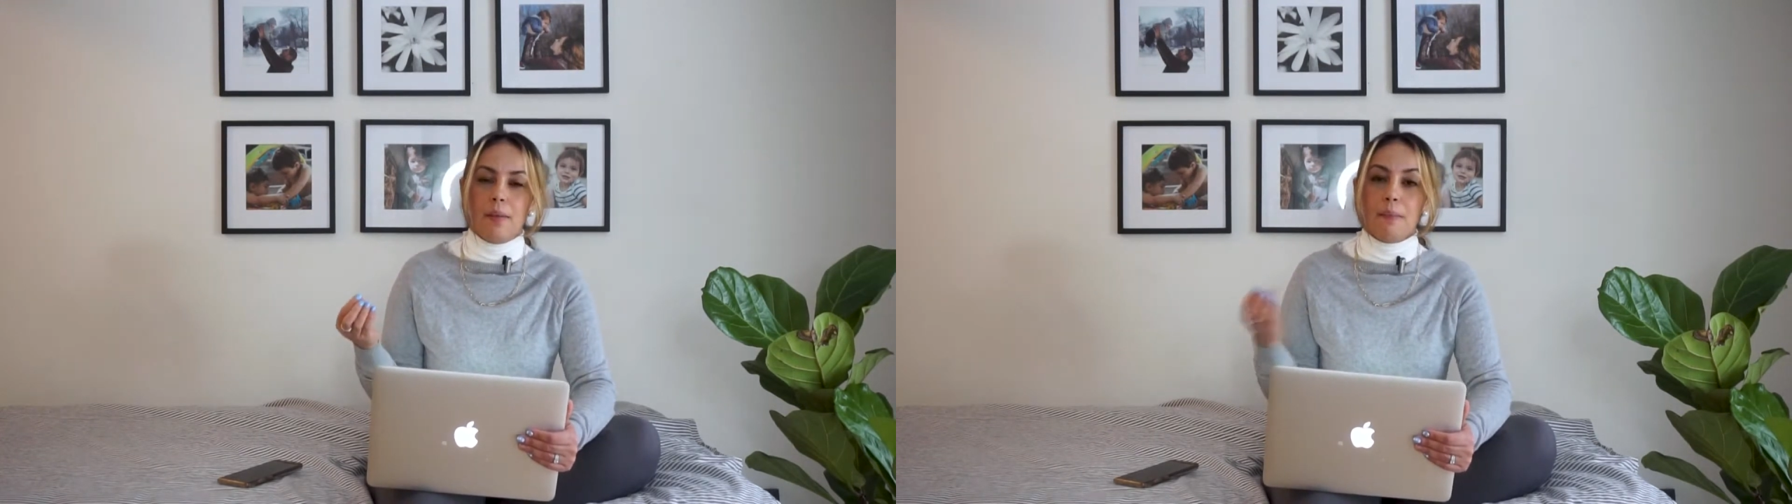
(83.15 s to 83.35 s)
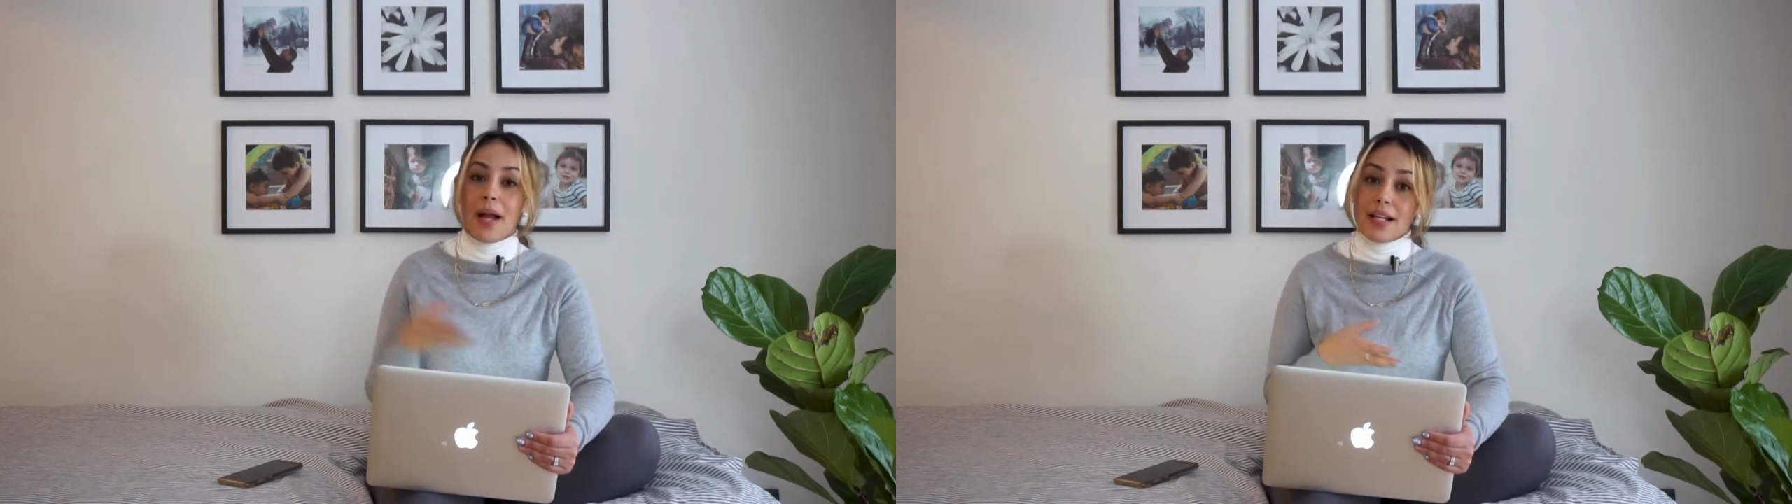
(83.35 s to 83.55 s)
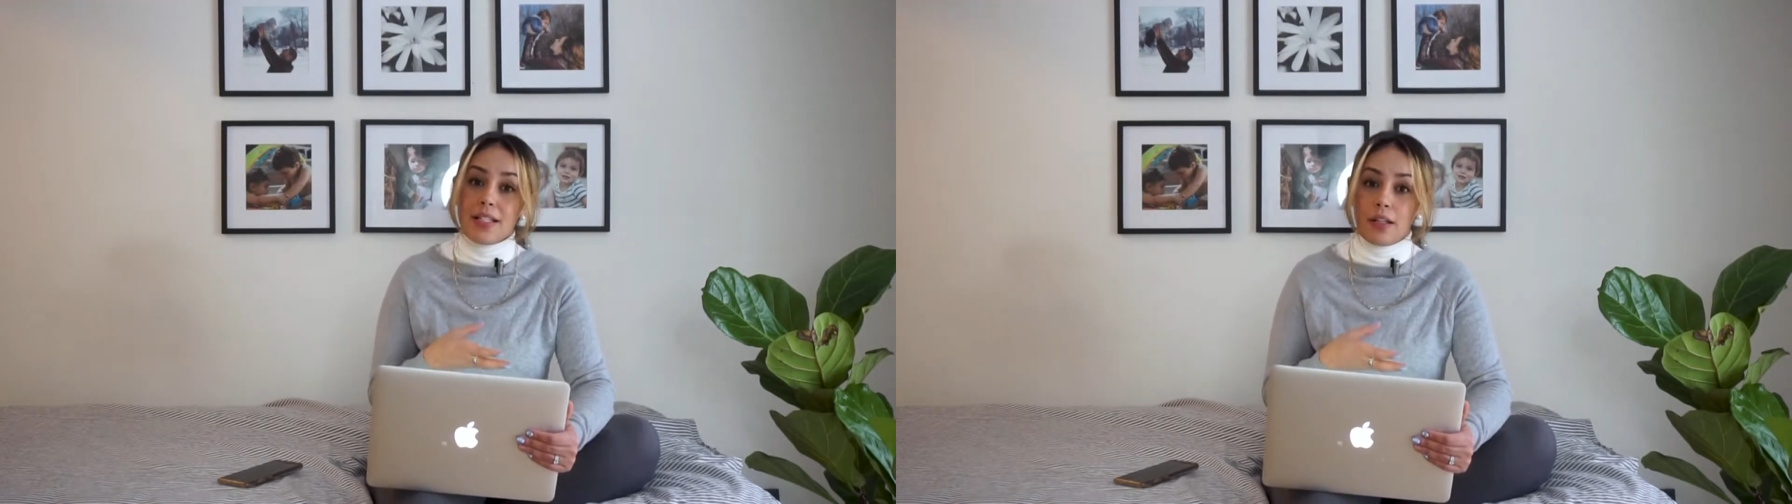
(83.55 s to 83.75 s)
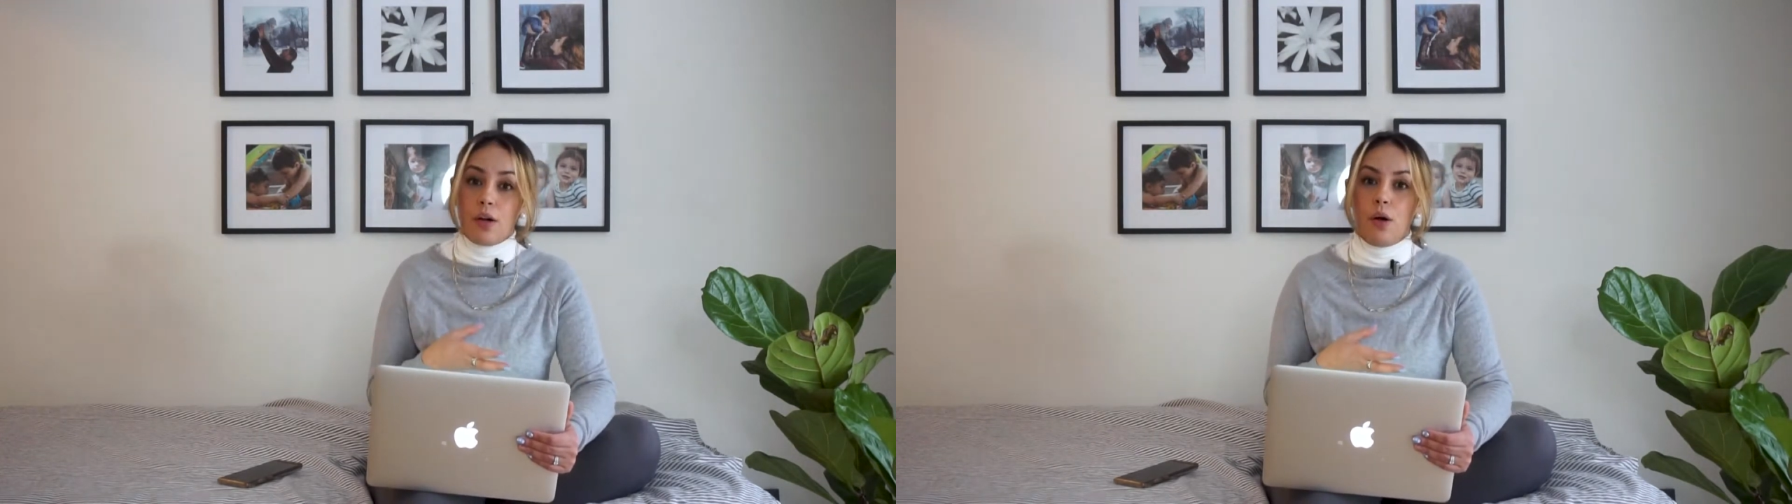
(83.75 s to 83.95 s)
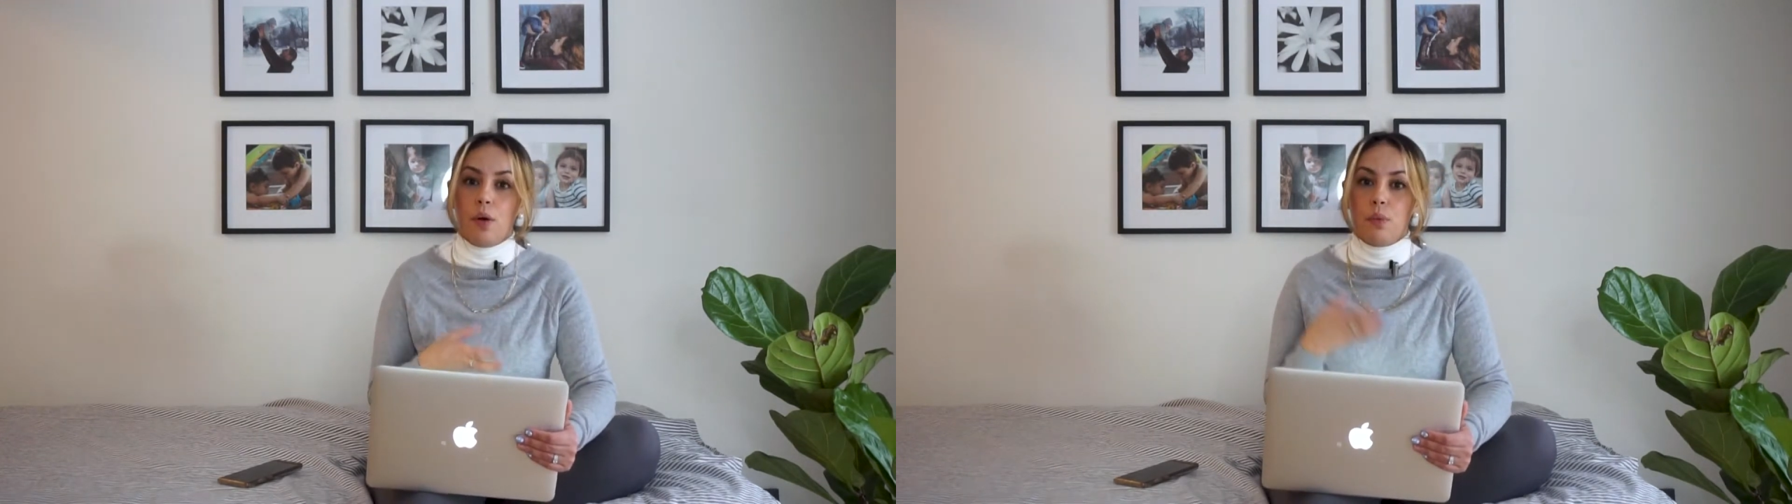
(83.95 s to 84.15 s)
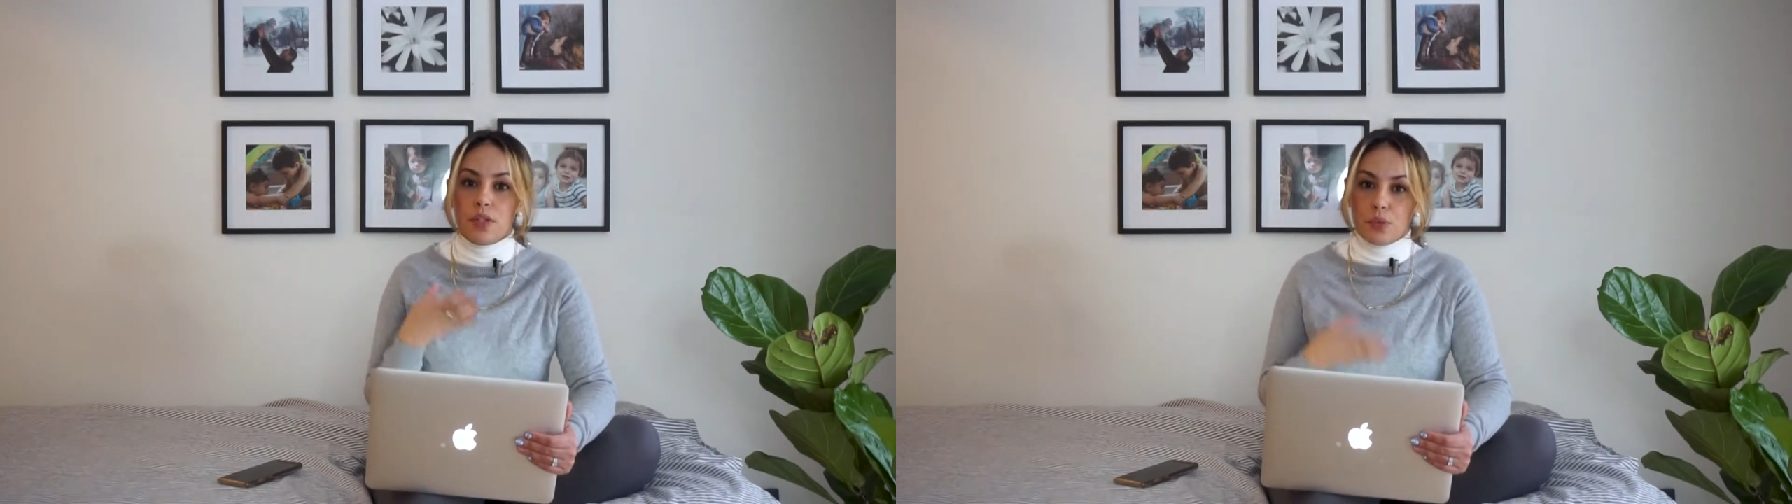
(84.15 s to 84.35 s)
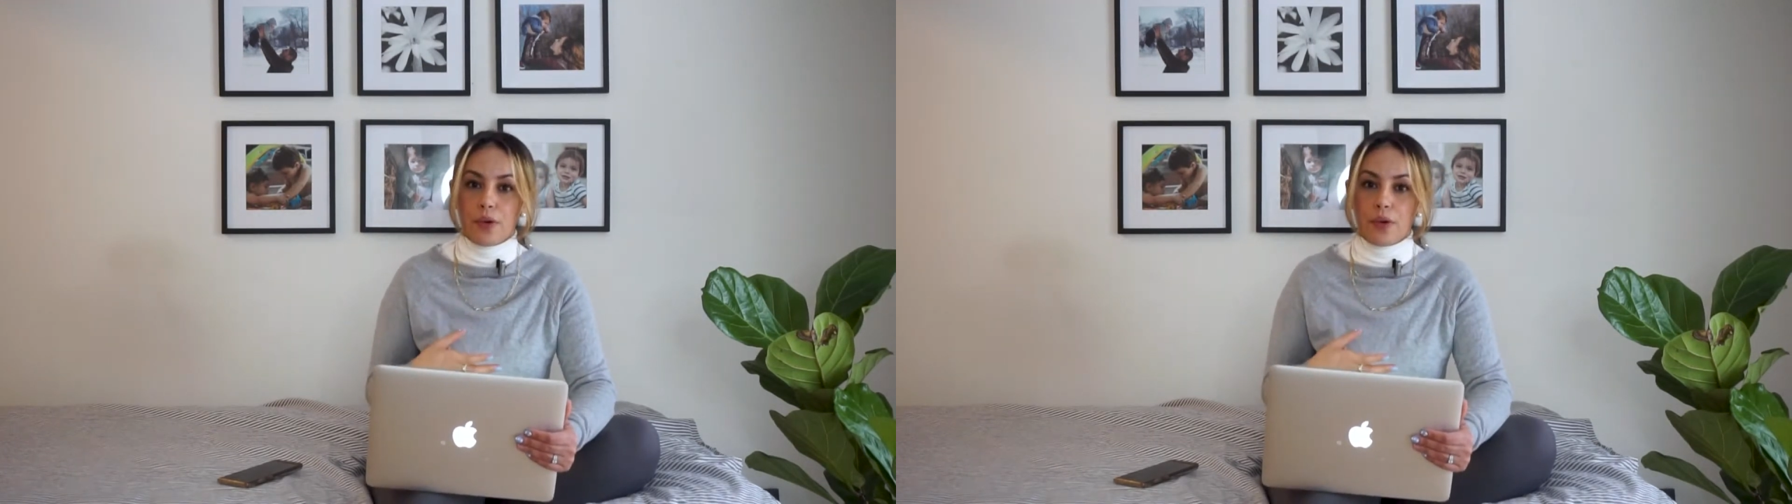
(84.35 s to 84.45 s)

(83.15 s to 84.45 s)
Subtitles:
Mexico was